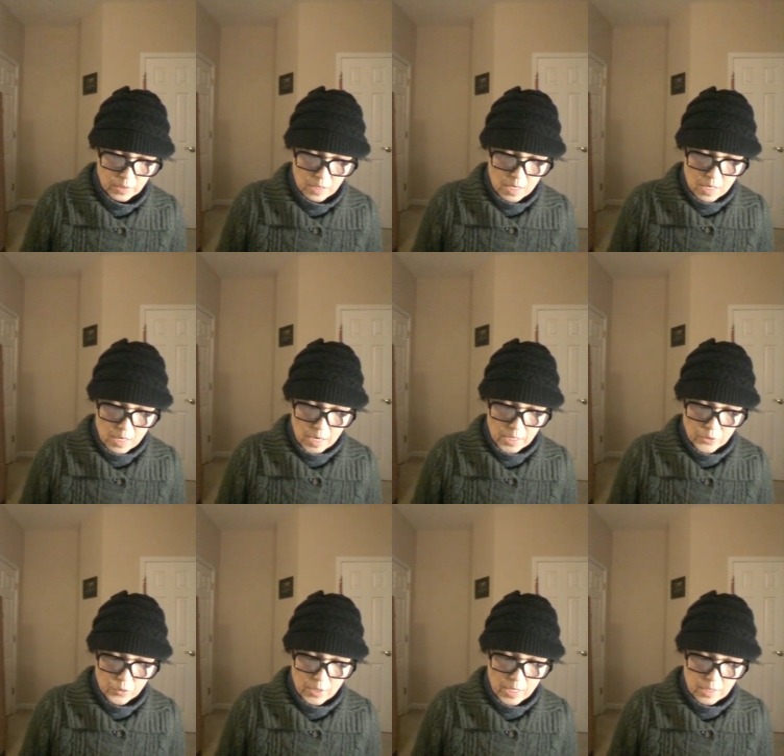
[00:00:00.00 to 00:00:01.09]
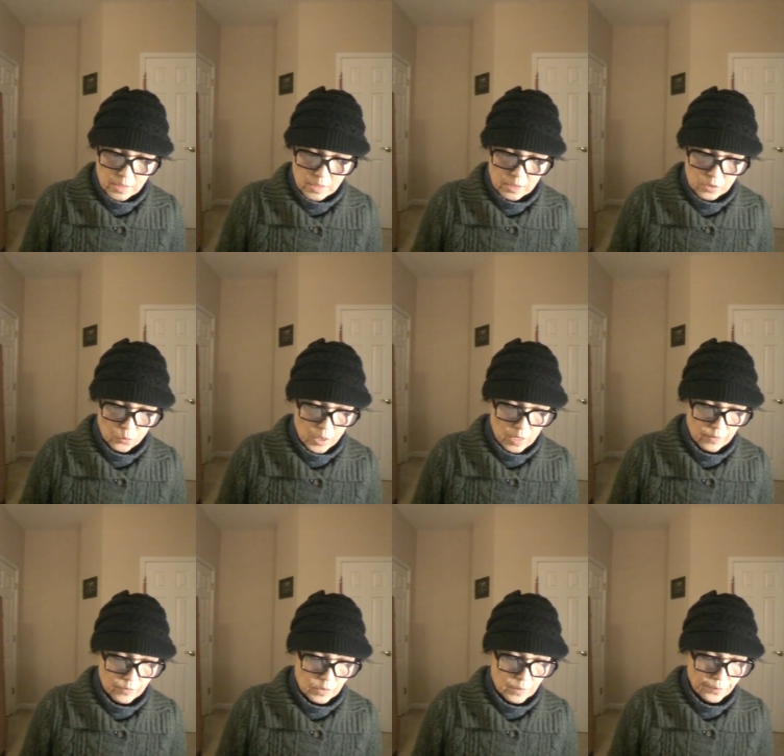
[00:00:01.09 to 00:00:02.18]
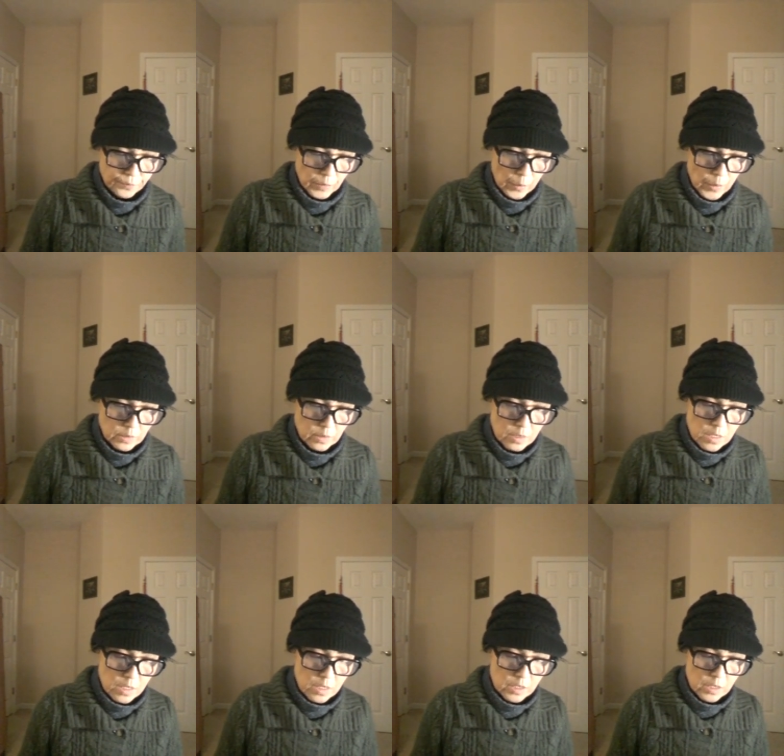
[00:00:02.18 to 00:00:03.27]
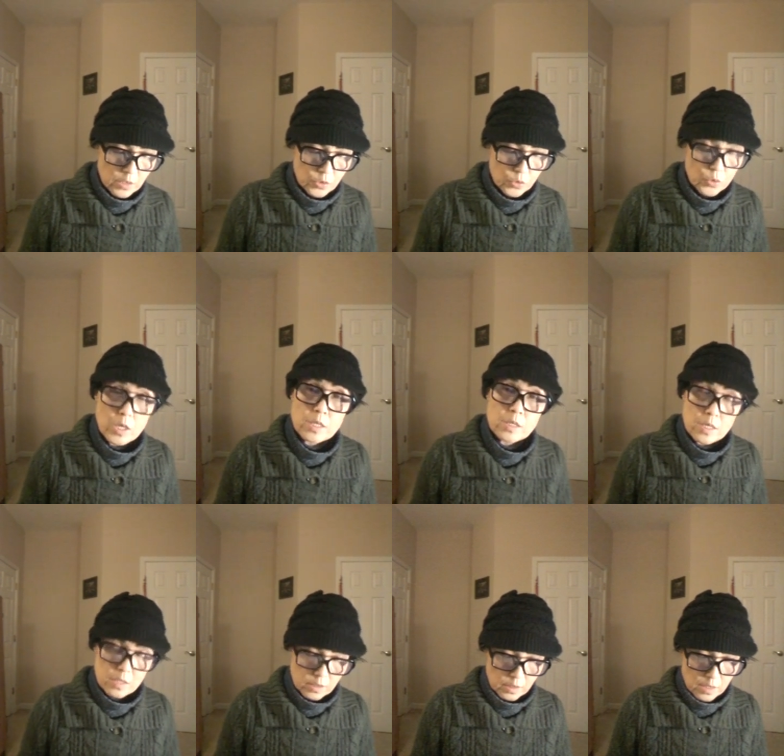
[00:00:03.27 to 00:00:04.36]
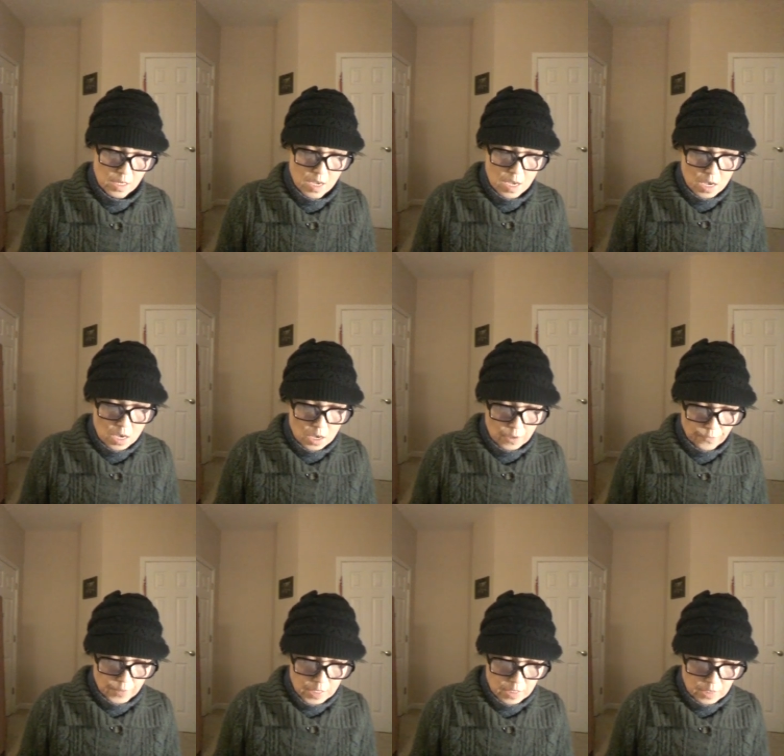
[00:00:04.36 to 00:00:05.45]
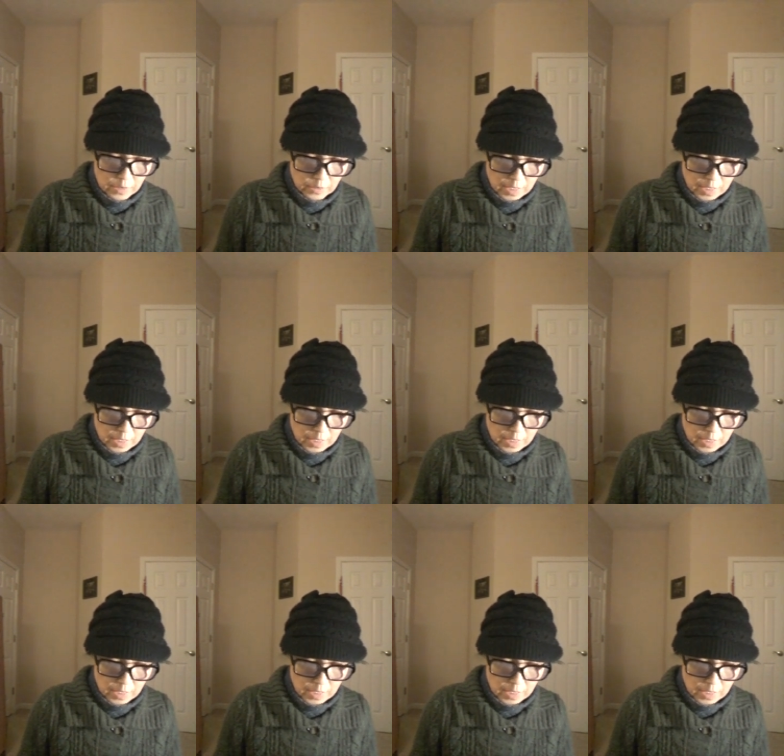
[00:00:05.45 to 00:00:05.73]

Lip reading: the Adriatic waves. But here is Drances, fleeing